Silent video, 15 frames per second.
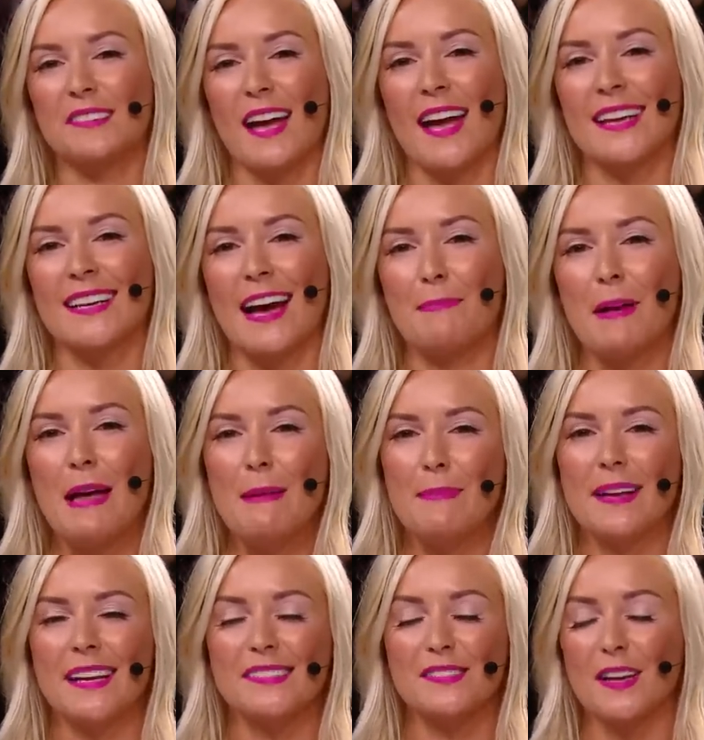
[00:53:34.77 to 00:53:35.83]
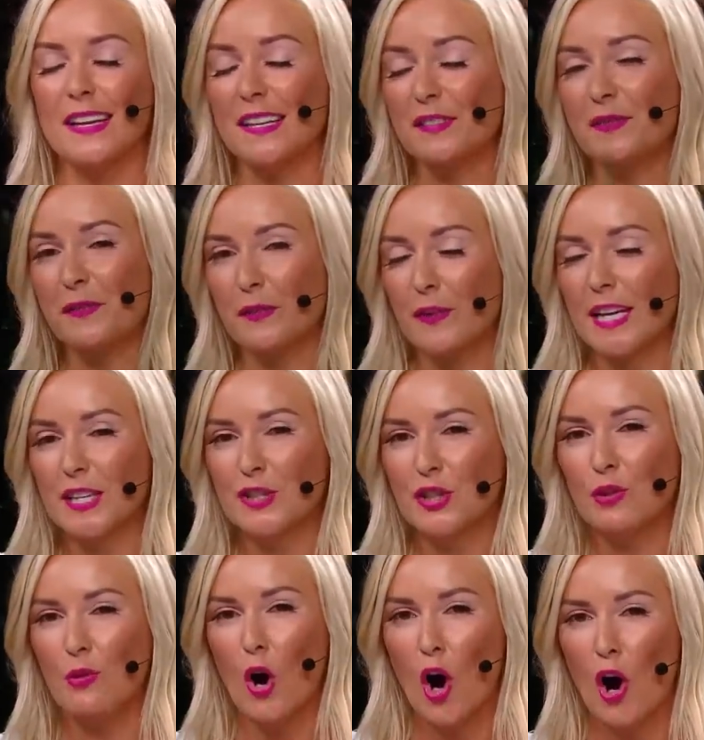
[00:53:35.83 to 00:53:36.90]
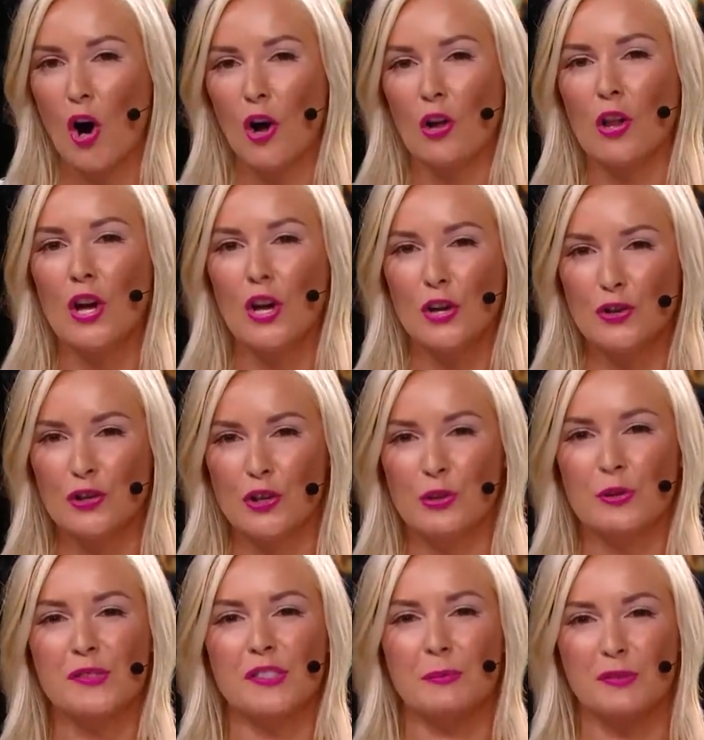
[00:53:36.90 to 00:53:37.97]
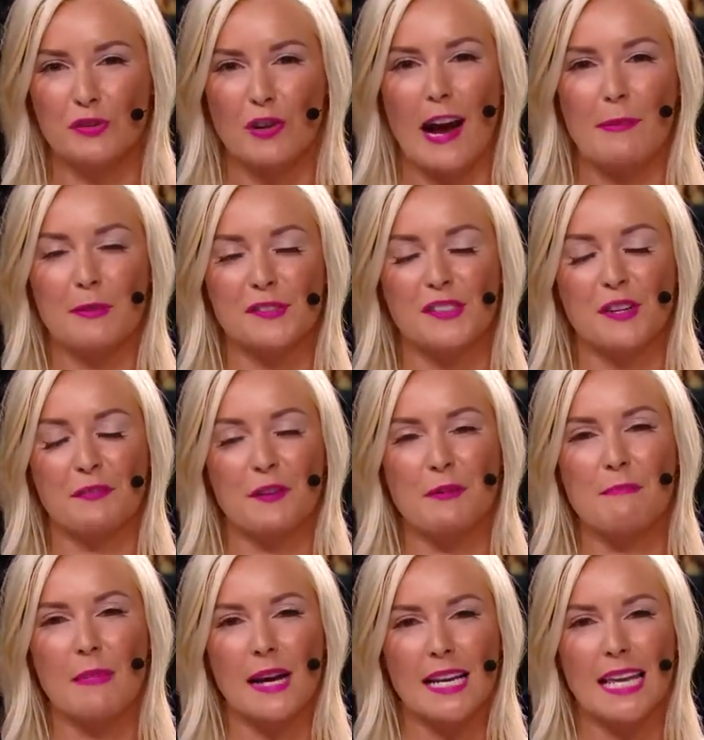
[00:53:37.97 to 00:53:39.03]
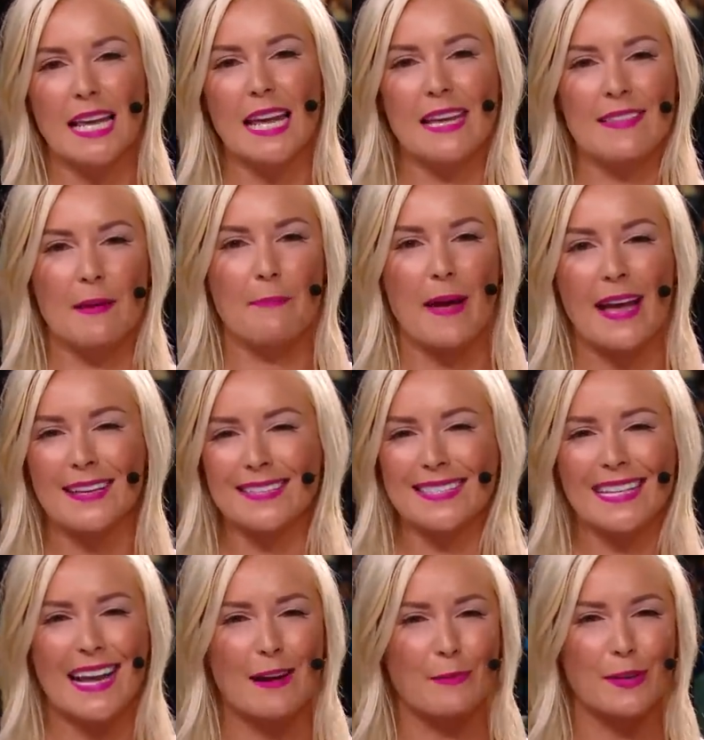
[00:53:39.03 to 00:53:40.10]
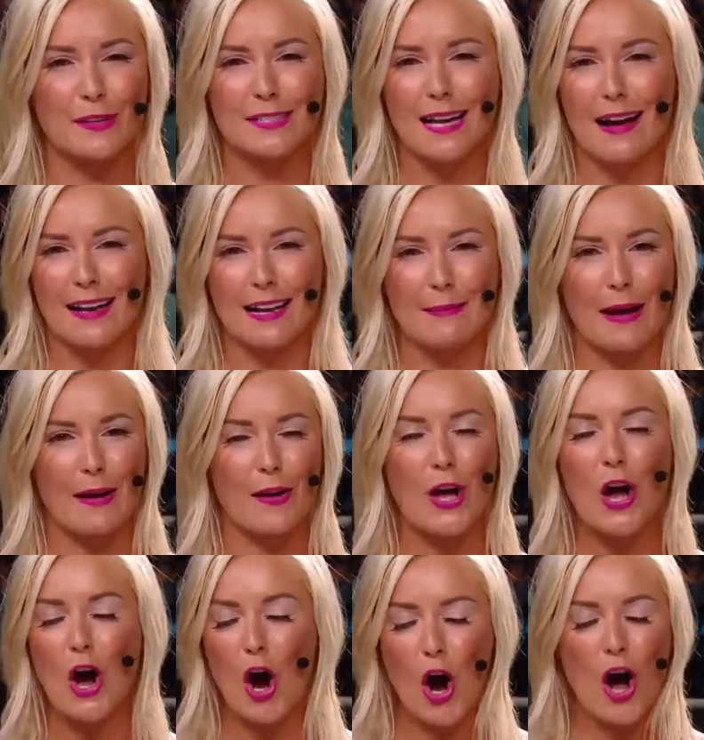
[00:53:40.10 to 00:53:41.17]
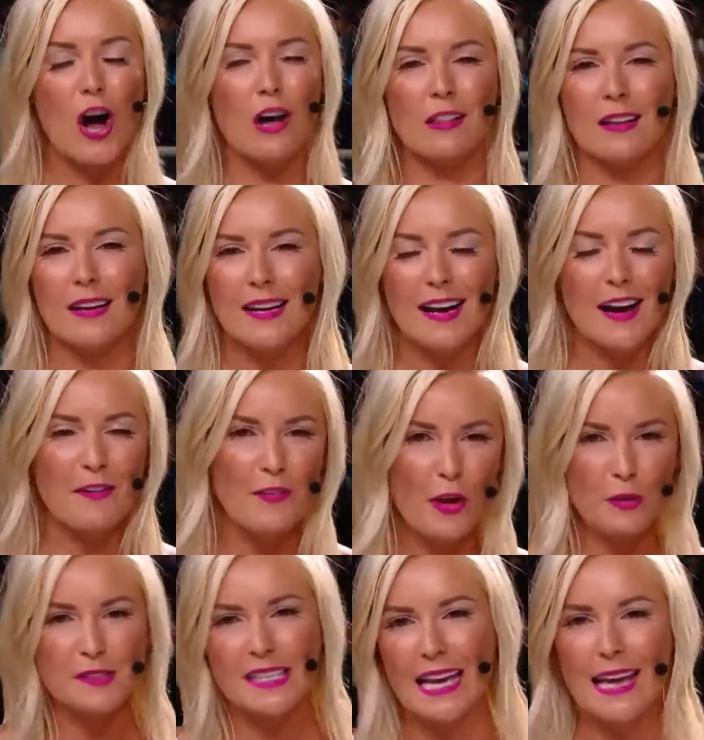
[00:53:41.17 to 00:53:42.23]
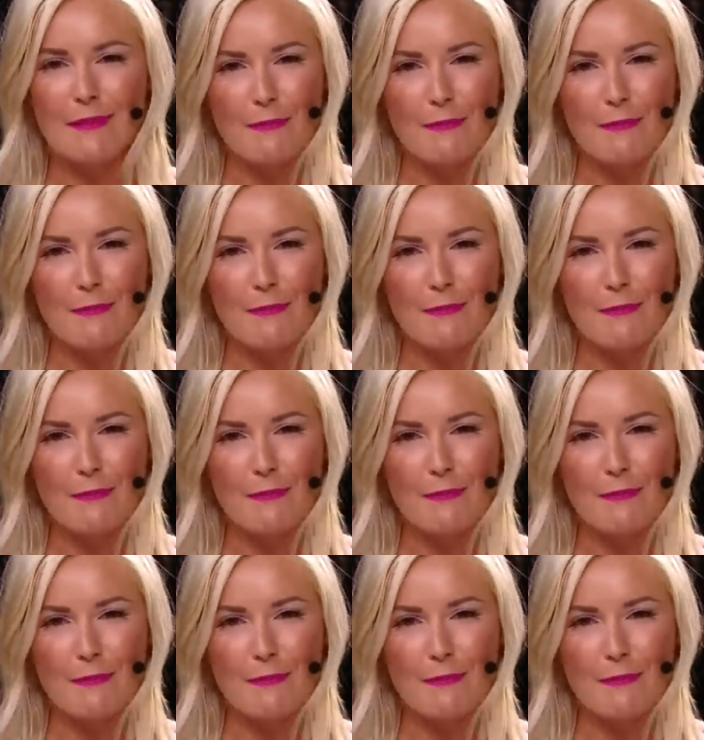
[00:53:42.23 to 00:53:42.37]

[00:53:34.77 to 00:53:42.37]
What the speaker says: sign up, because it is free to all new subscribers here for Money in the Bank. And tonight we are talking about all of those key